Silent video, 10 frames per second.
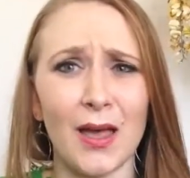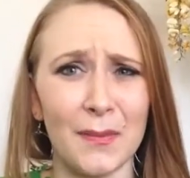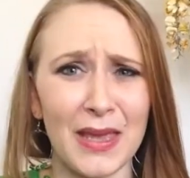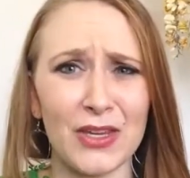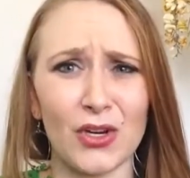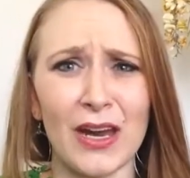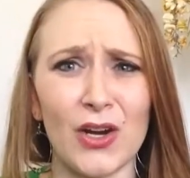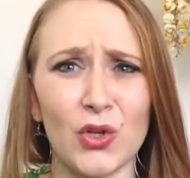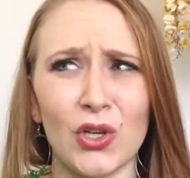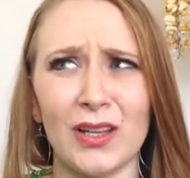make your
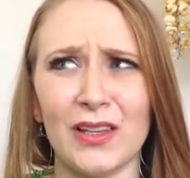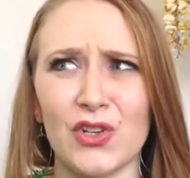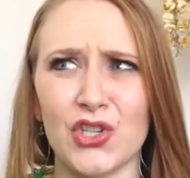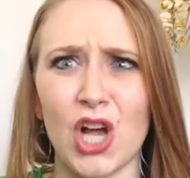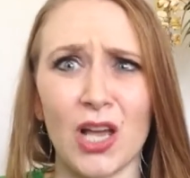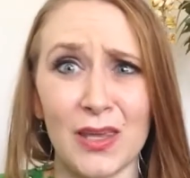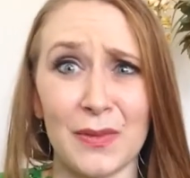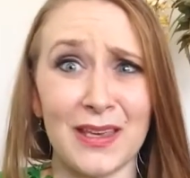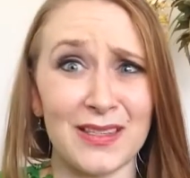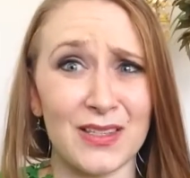hair look a little chalky
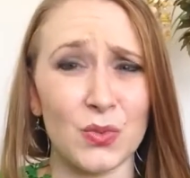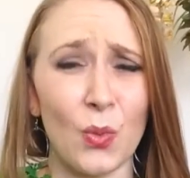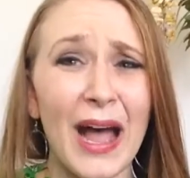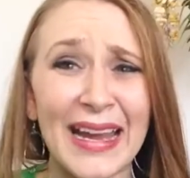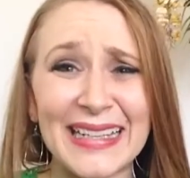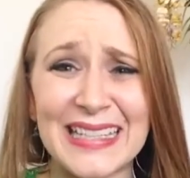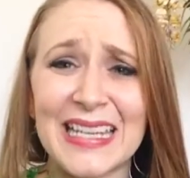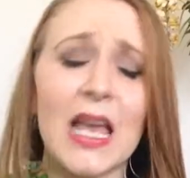because it's white.